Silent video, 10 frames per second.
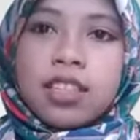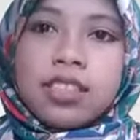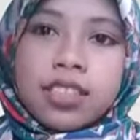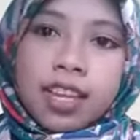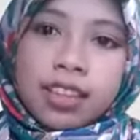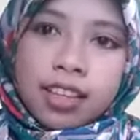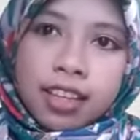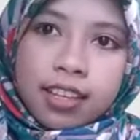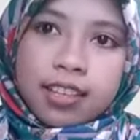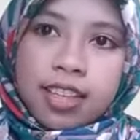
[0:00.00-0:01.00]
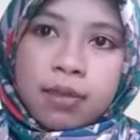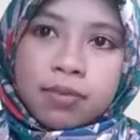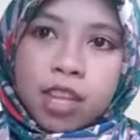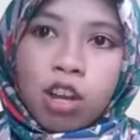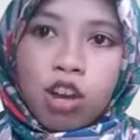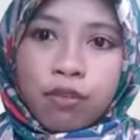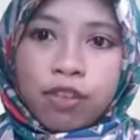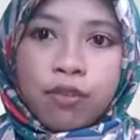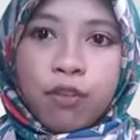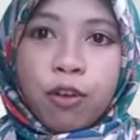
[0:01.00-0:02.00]
The state is subject
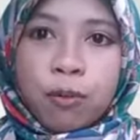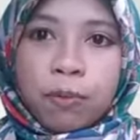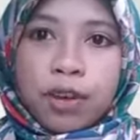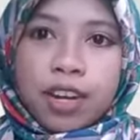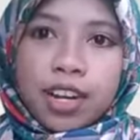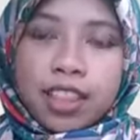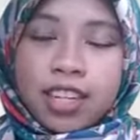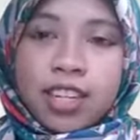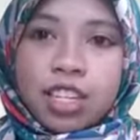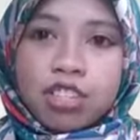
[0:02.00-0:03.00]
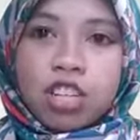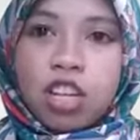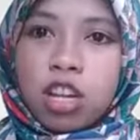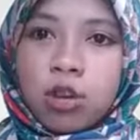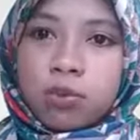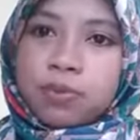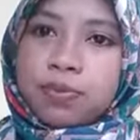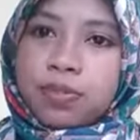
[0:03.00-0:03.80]
of the former international law.